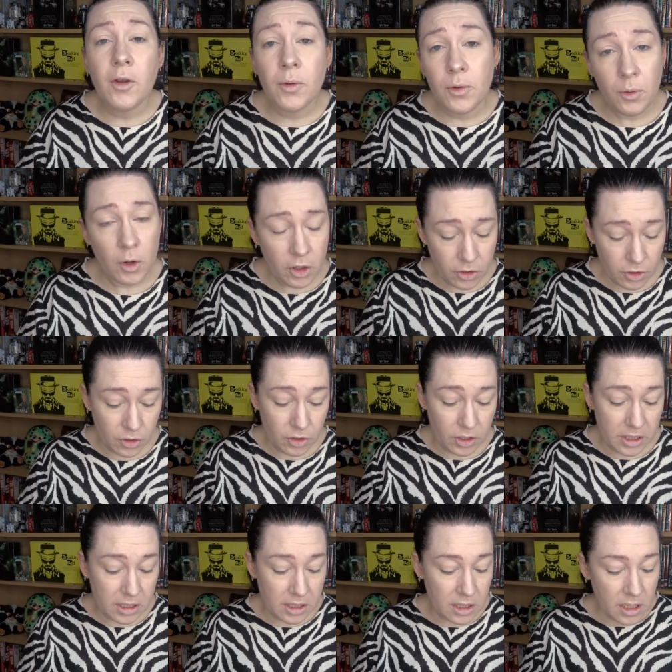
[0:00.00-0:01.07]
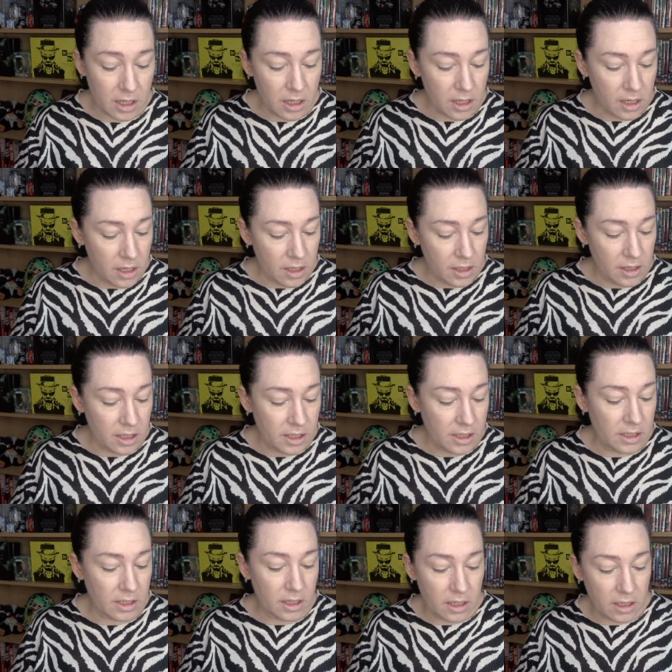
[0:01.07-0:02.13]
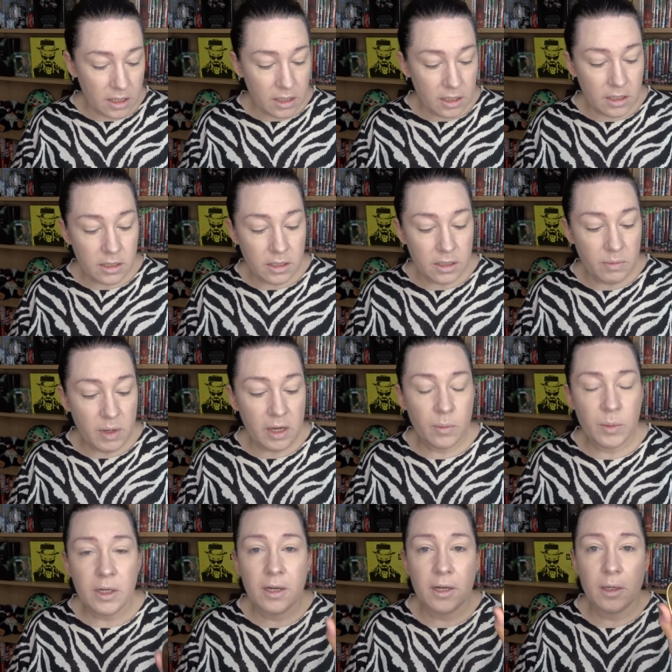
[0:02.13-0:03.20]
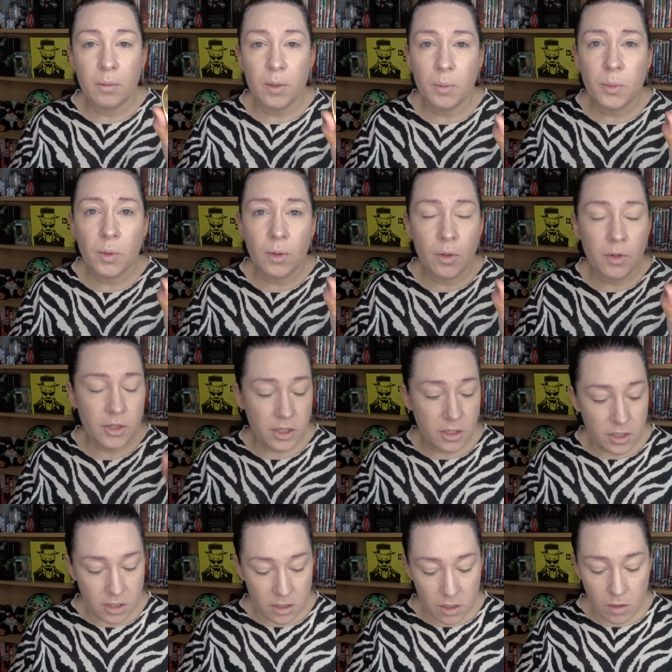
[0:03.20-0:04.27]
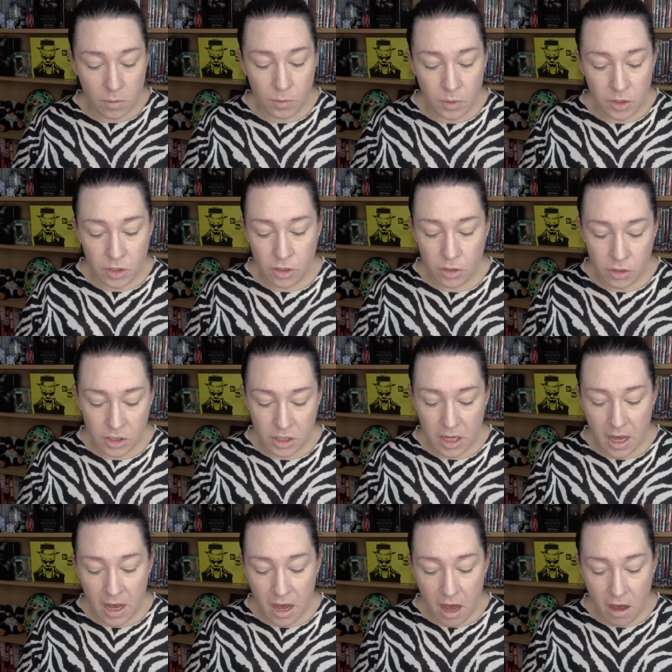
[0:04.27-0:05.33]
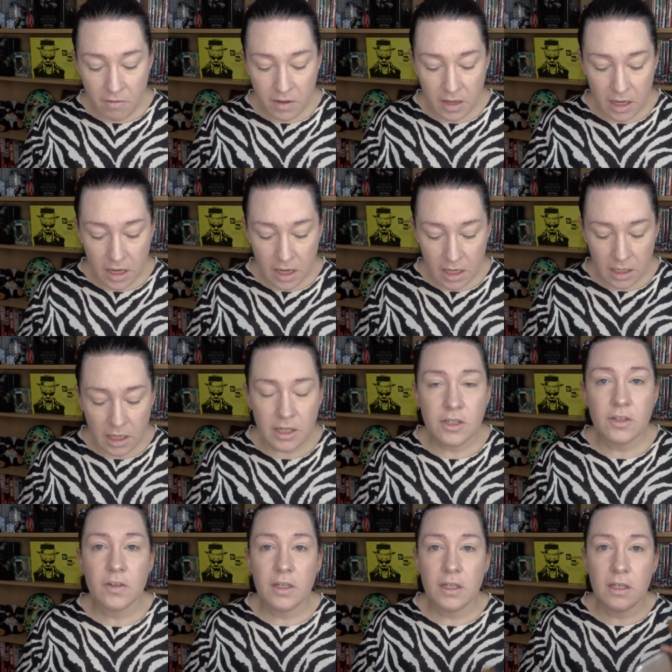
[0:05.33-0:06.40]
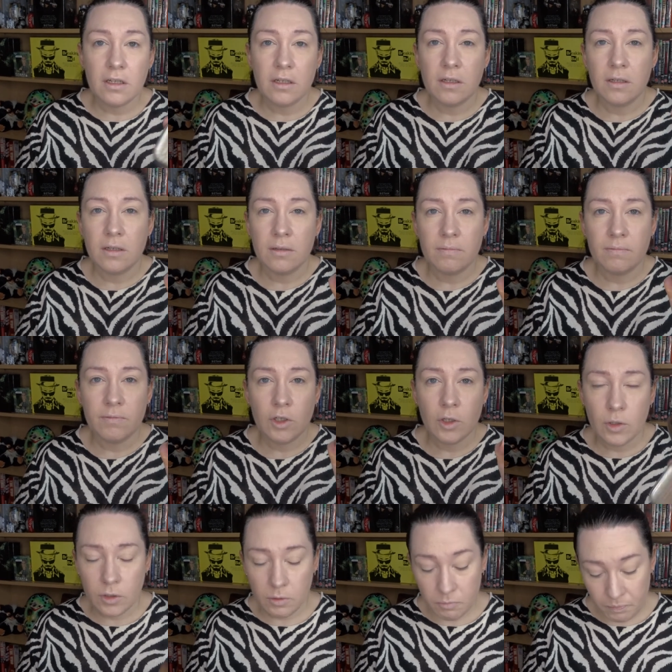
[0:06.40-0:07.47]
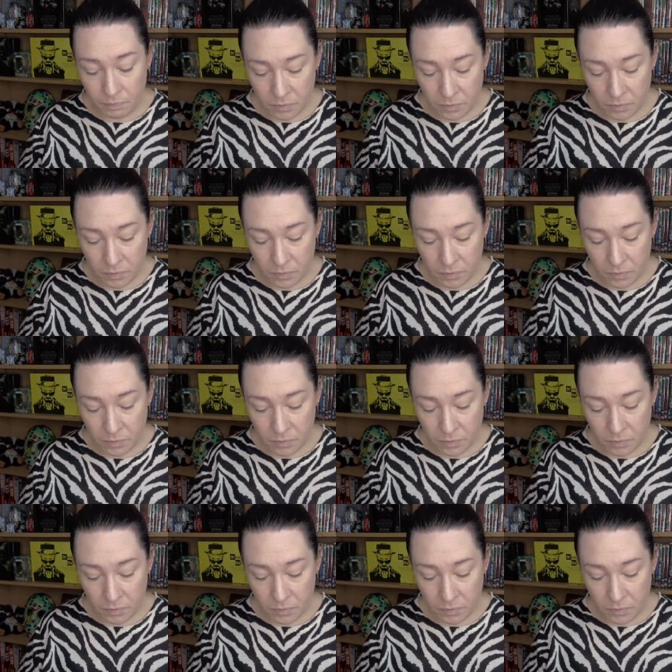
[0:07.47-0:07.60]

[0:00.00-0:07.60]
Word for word: don't know how to do this. This is Makeup Academy Bronze and Sculpt, which used to have a highlighter in it. Gone.